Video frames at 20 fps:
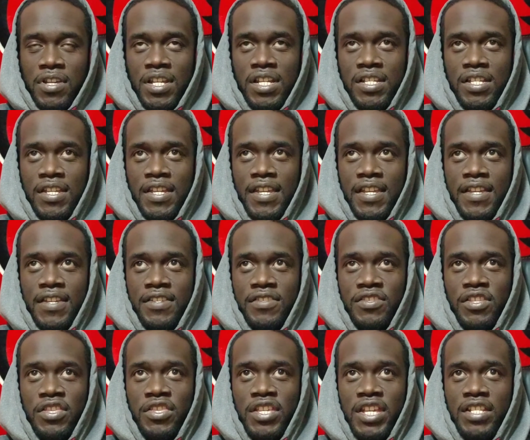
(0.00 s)

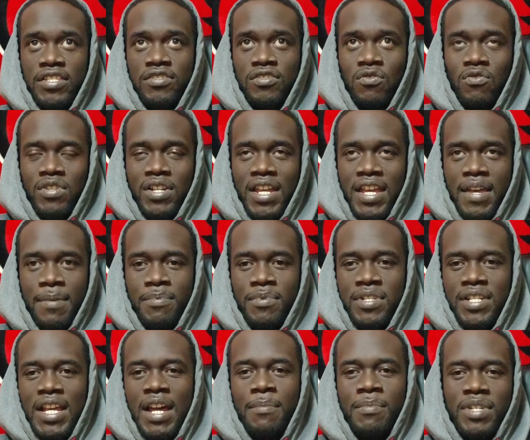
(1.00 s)
either that's going to
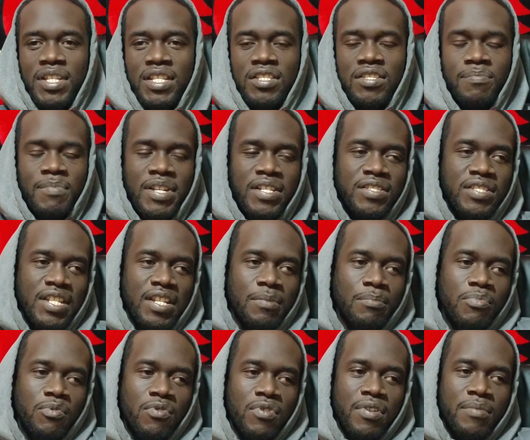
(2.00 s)
happen, Now I'm going to get to my
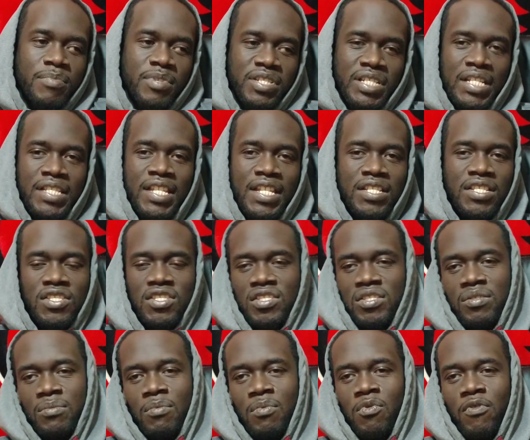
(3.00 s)
second point because I think this
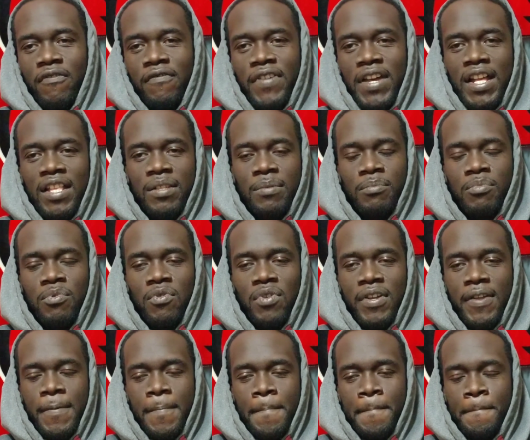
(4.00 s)
is a more valid point.